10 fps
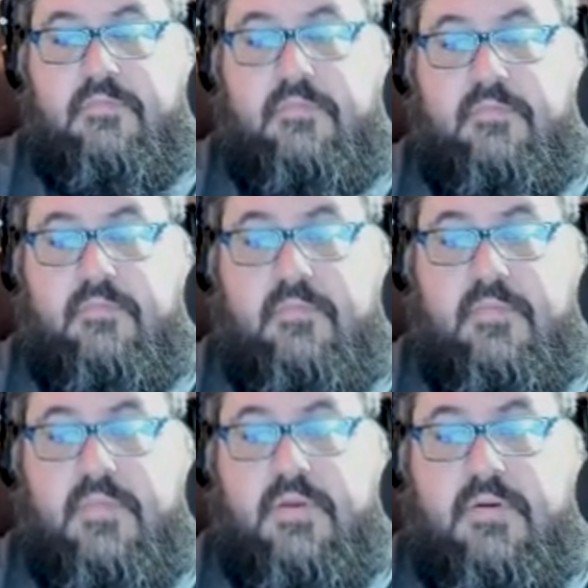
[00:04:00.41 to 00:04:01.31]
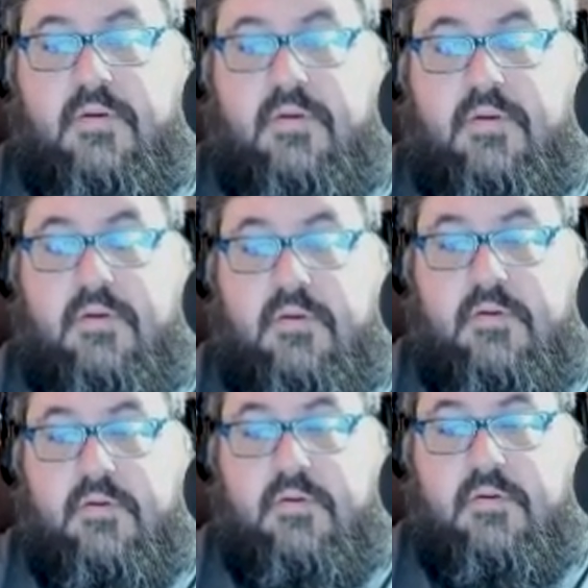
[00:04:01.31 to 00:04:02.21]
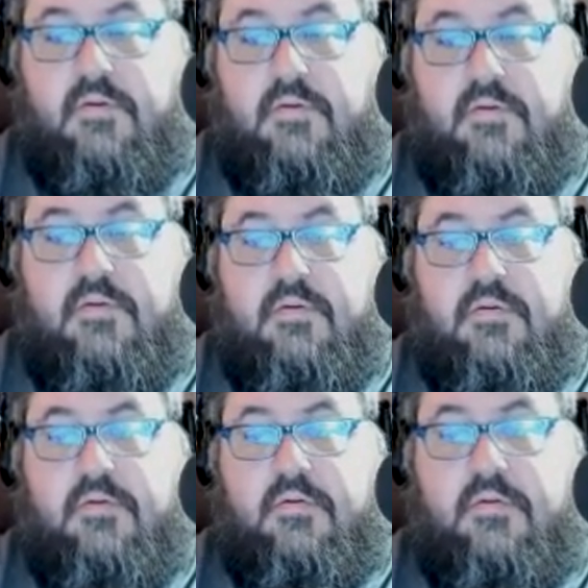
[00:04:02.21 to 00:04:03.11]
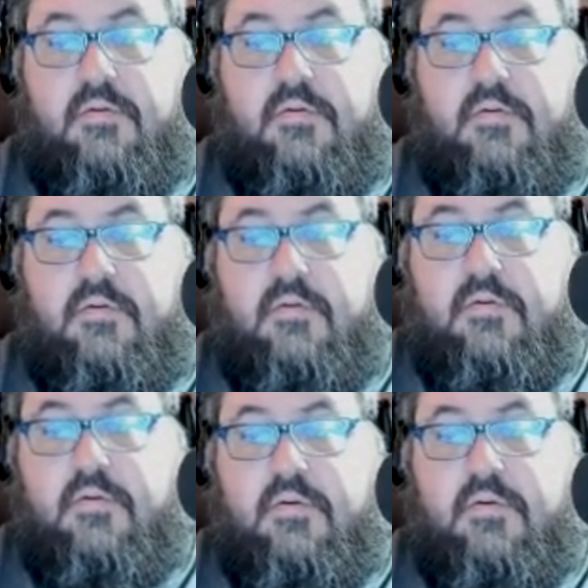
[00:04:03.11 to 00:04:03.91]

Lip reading: No words are spoken by the person on screen.